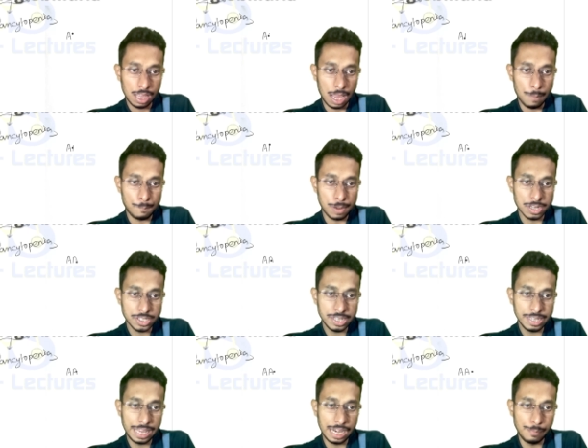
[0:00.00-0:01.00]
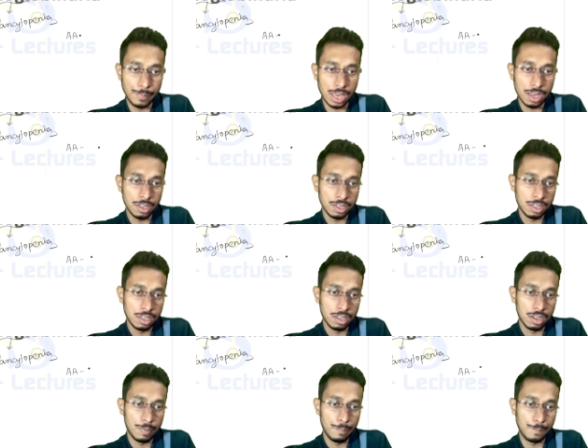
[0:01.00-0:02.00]
aplastic anemia,
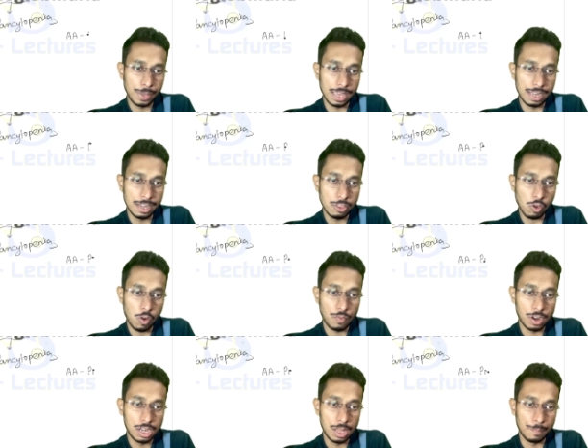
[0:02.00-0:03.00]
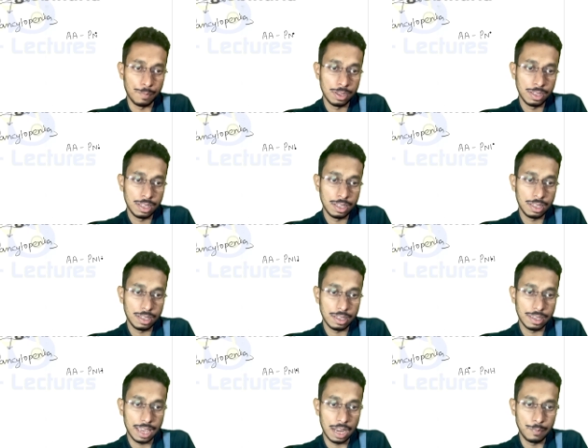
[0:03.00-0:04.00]
PNH overlap
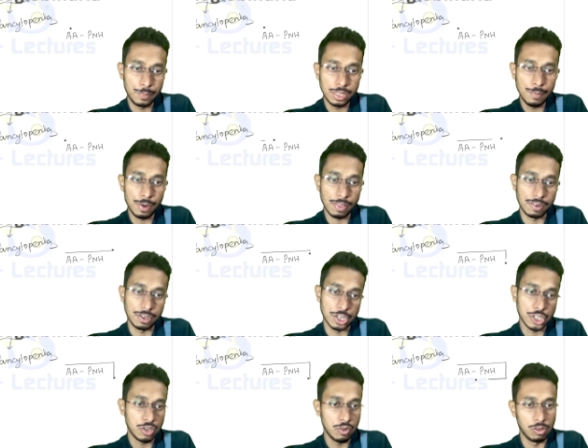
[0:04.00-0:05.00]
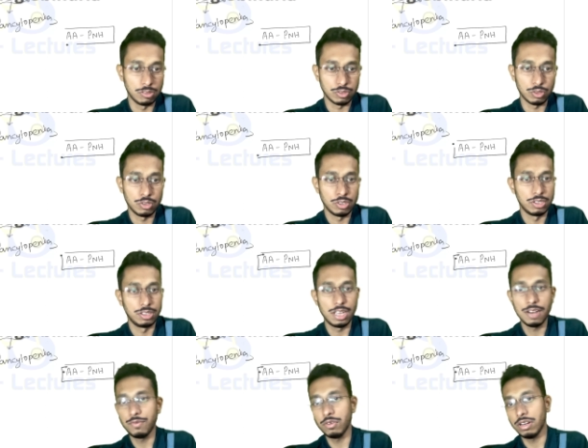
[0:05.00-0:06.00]
can be the presentation also.
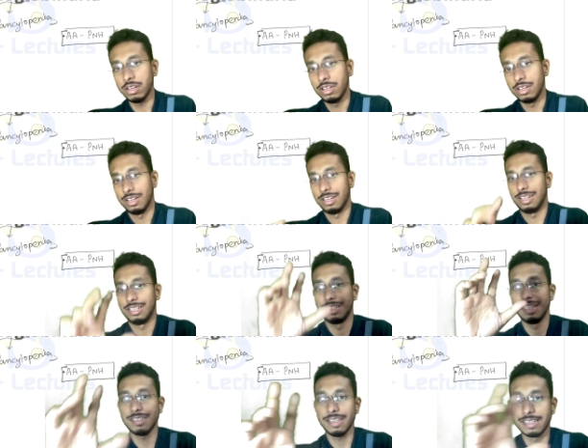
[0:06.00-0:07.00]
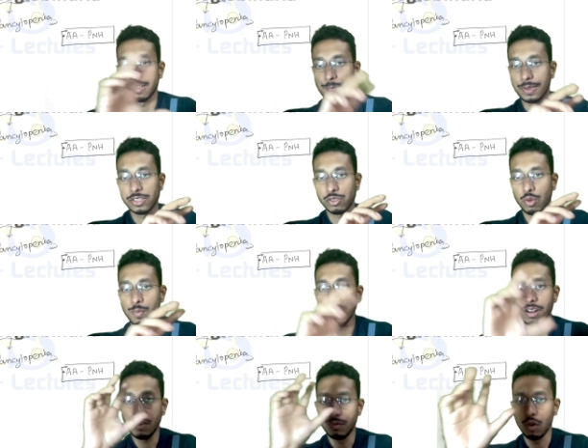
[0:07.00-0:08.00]
Therefore, this is a
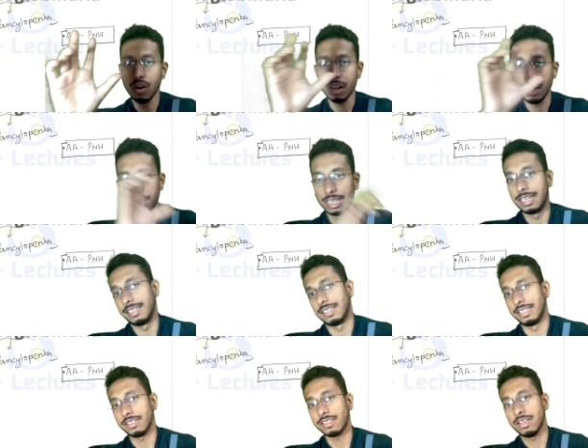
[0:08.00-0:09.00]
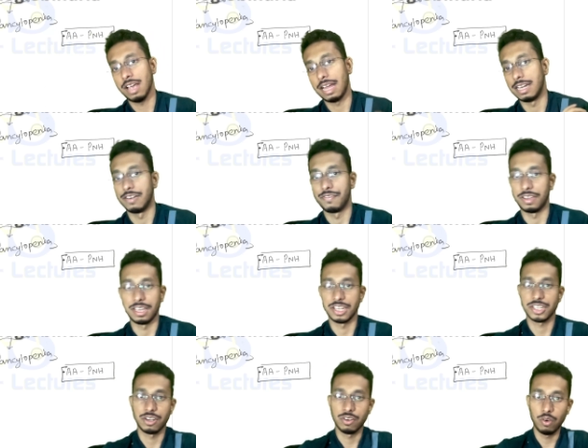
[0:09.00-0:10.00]
misnomer for the disease
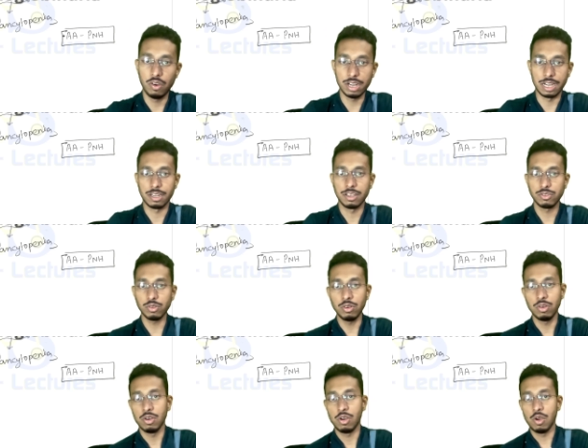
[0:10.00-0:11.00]
identification. Alright. So,